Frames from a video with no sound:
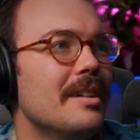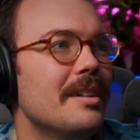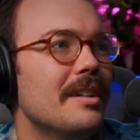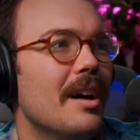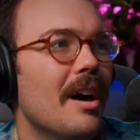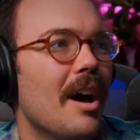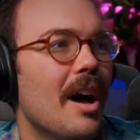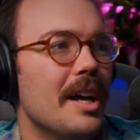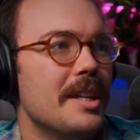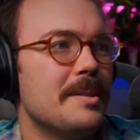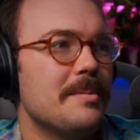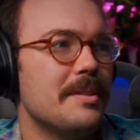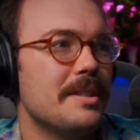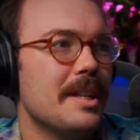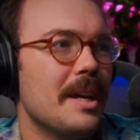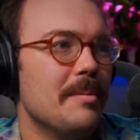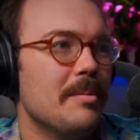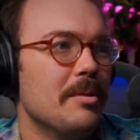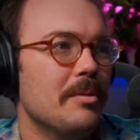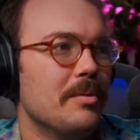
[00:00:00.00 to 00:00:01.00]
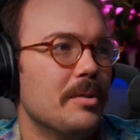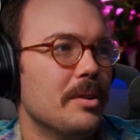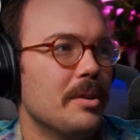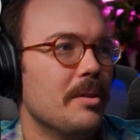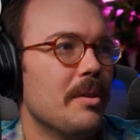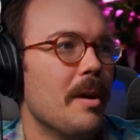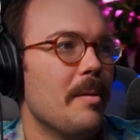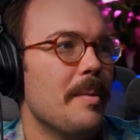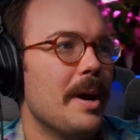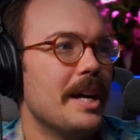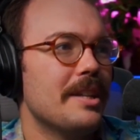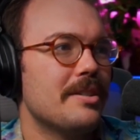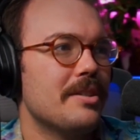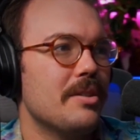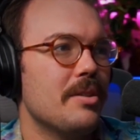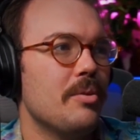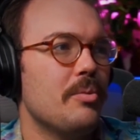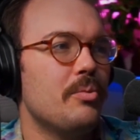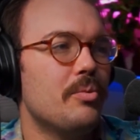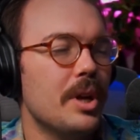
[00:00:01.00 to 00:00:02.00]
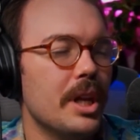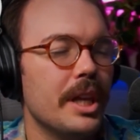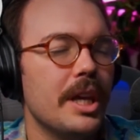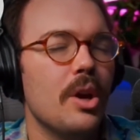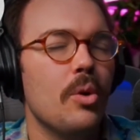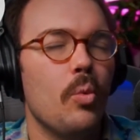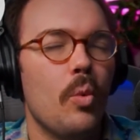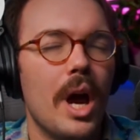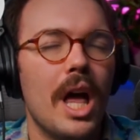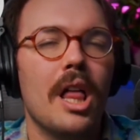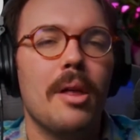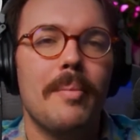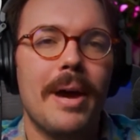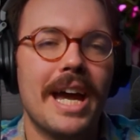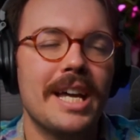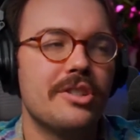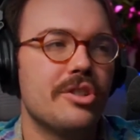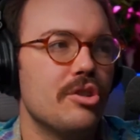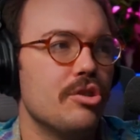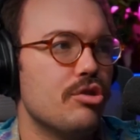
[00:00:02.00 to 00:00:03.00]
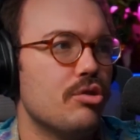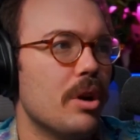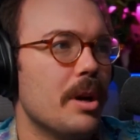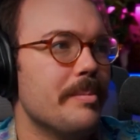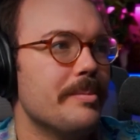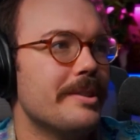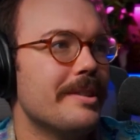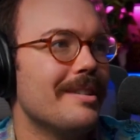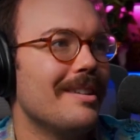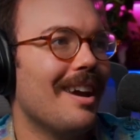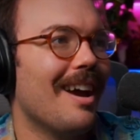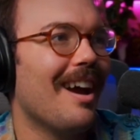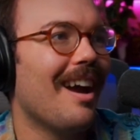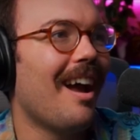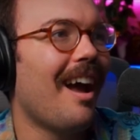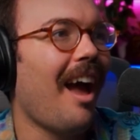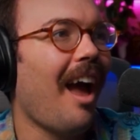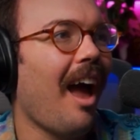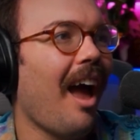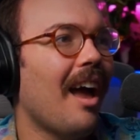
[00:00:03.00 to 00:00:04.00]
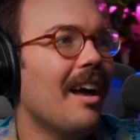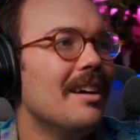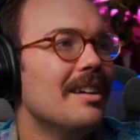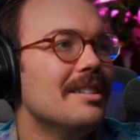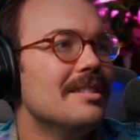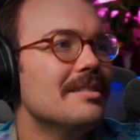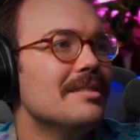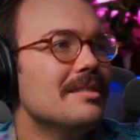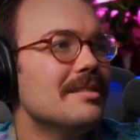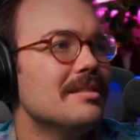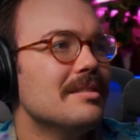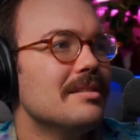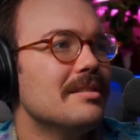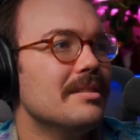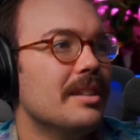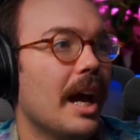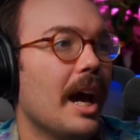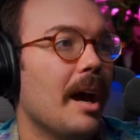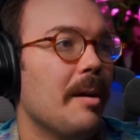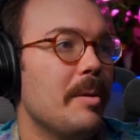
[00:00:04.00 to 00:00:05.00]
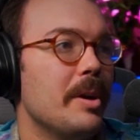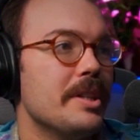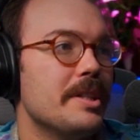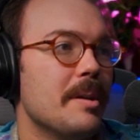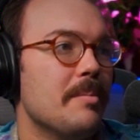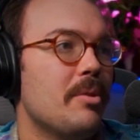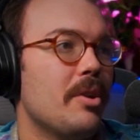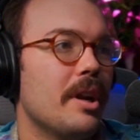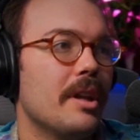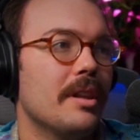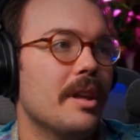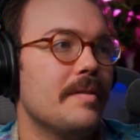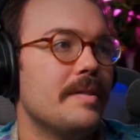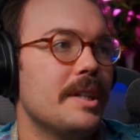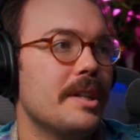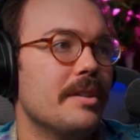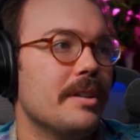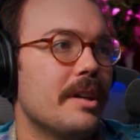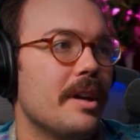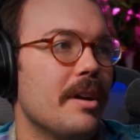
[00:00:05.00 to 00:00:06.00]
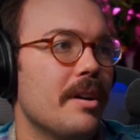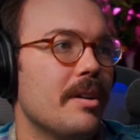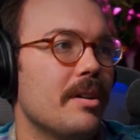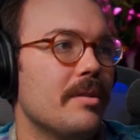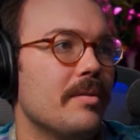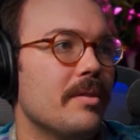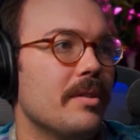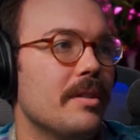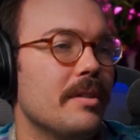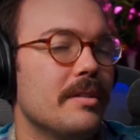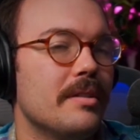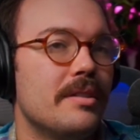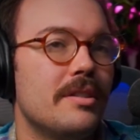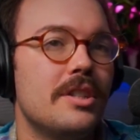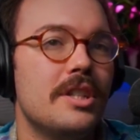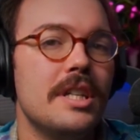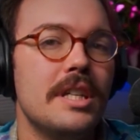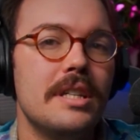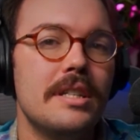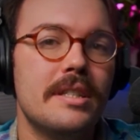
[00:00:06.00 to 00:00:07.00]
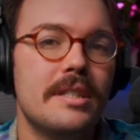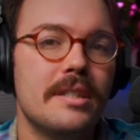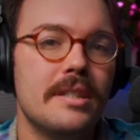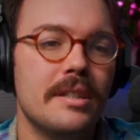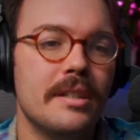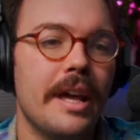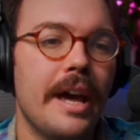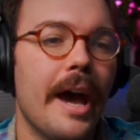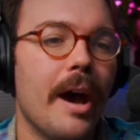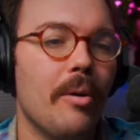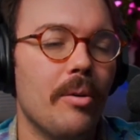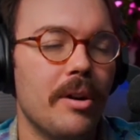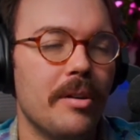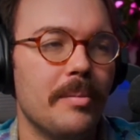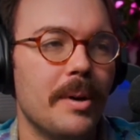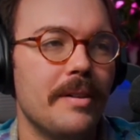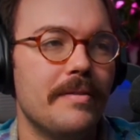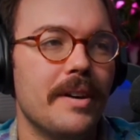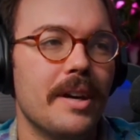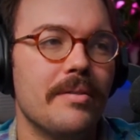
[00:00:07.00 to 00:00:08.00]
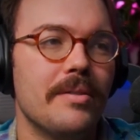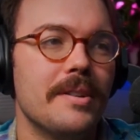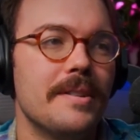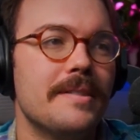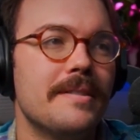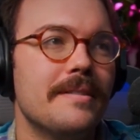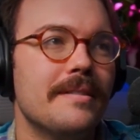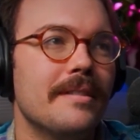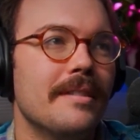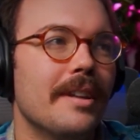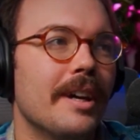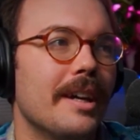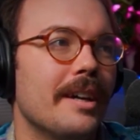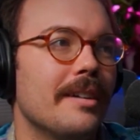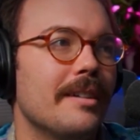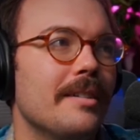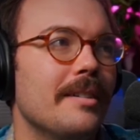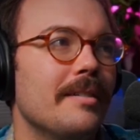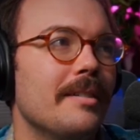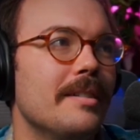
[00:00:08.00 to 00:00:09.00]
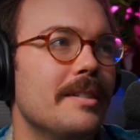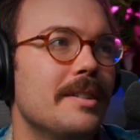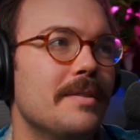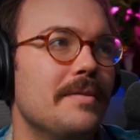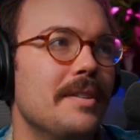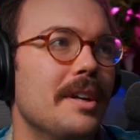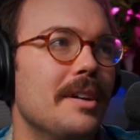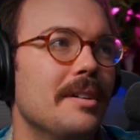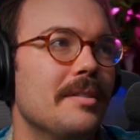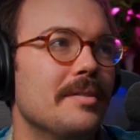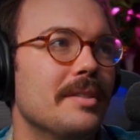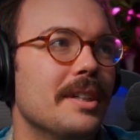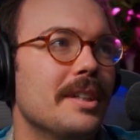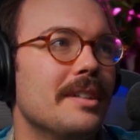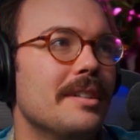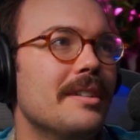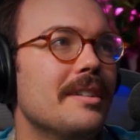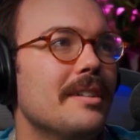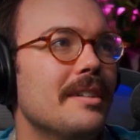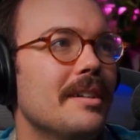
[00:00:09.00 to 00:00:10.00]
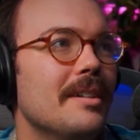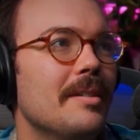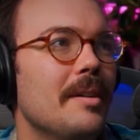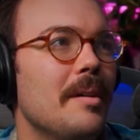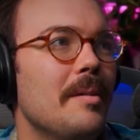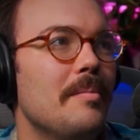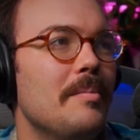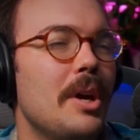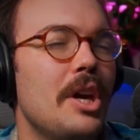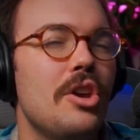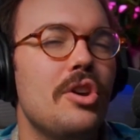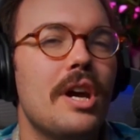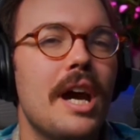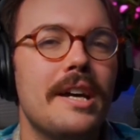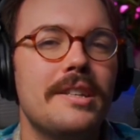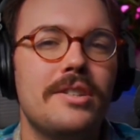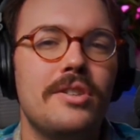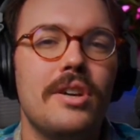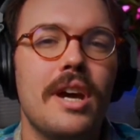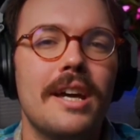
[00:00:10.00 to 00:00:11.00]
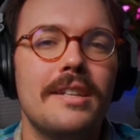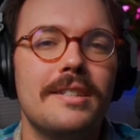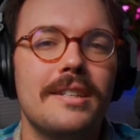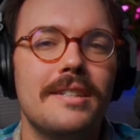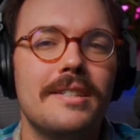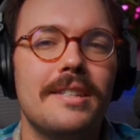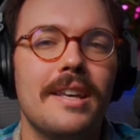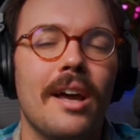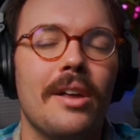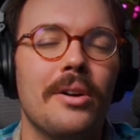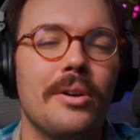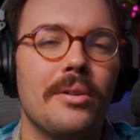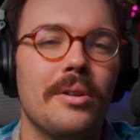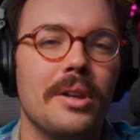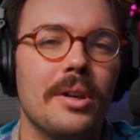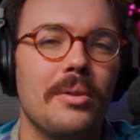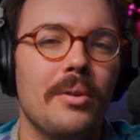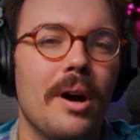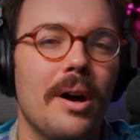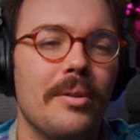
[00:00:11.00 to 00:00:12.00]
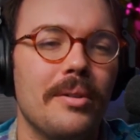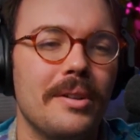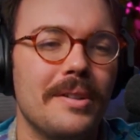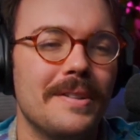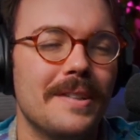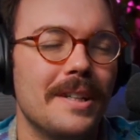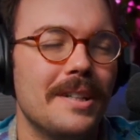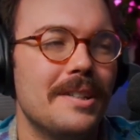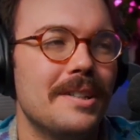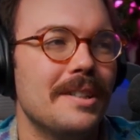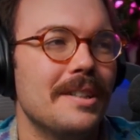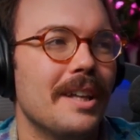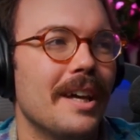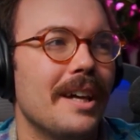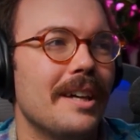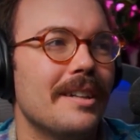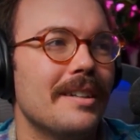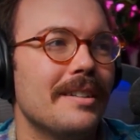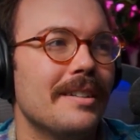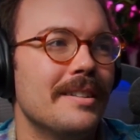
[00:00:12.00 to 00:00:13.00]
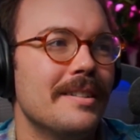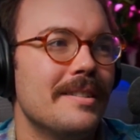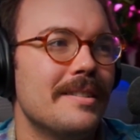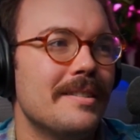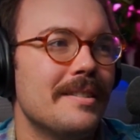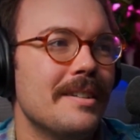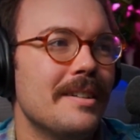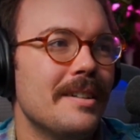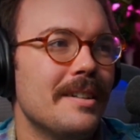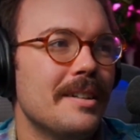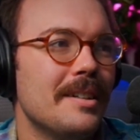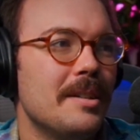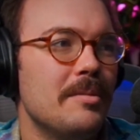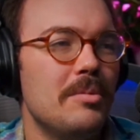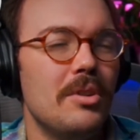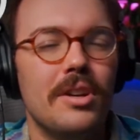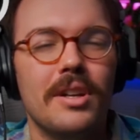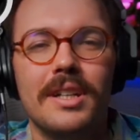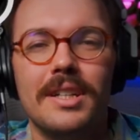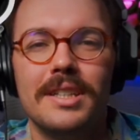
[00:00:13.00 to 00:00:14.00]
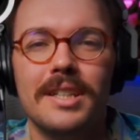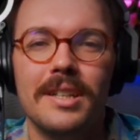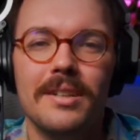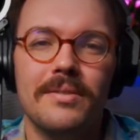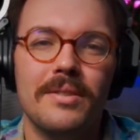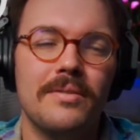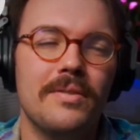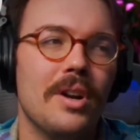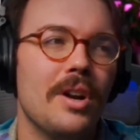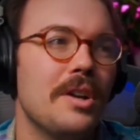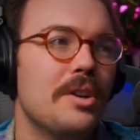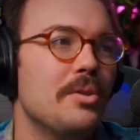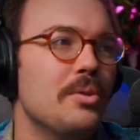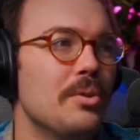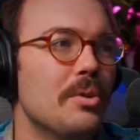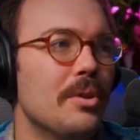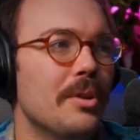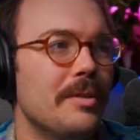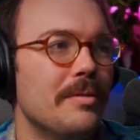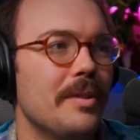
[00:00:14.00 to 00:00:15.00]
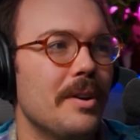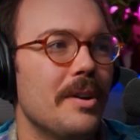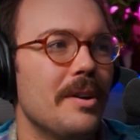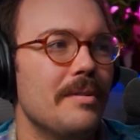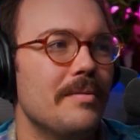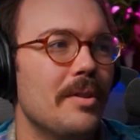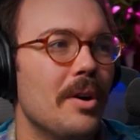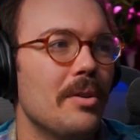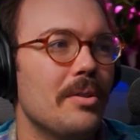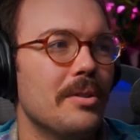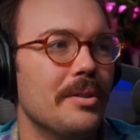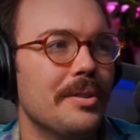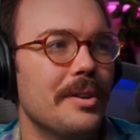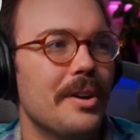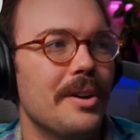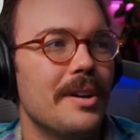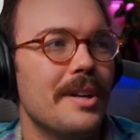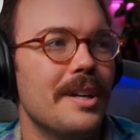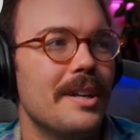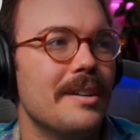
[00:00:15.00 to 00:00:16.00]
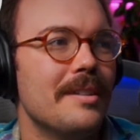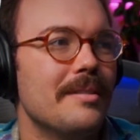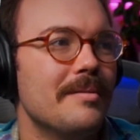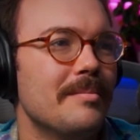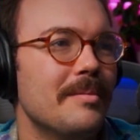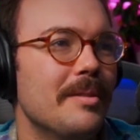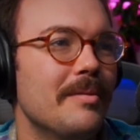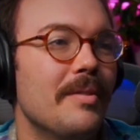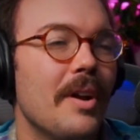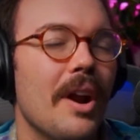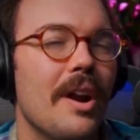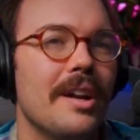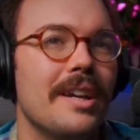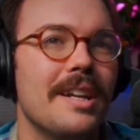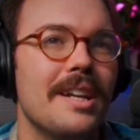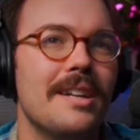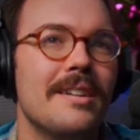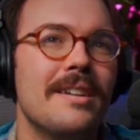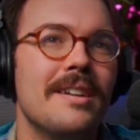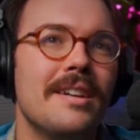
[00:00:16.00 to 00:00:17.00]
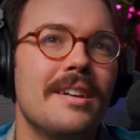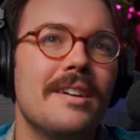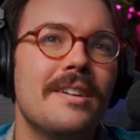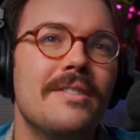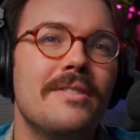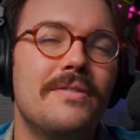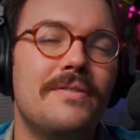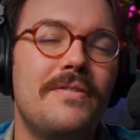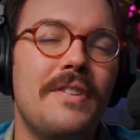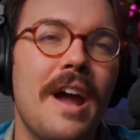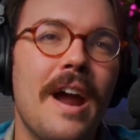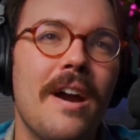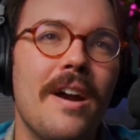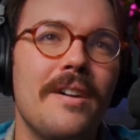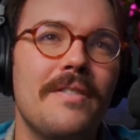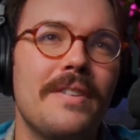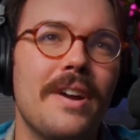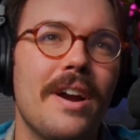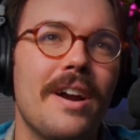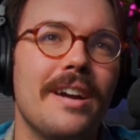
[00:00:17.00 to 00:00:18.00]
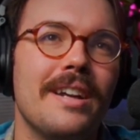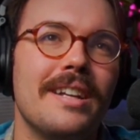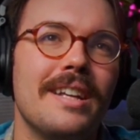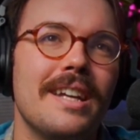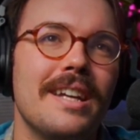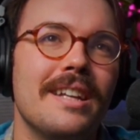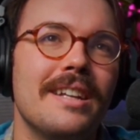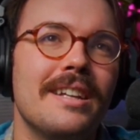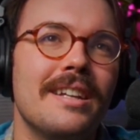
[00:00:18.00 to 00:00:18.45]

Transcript: Awesome example of really well mastered drums, yeah. Yeah, I mean, at some point I'd love to hear the karaoke version. She's now one of my favorites, like, definitively. But you guys did sell her really well when you said she, like, is communicative and very cool and very vocal nerdy. Very neat. Very, very neat.